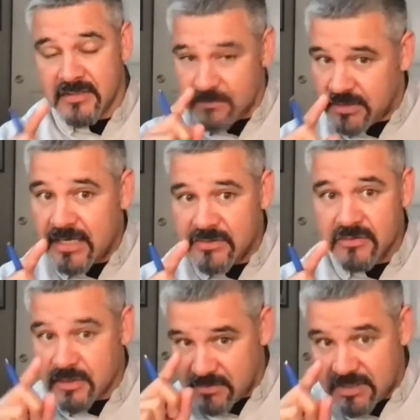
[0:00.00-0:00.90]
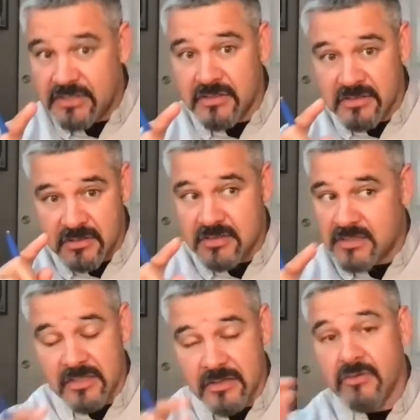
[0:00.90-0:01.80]
Some classrooms, some teachers, this
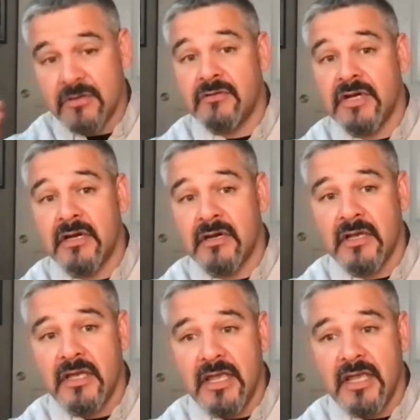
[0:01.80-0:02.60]
is their whole career.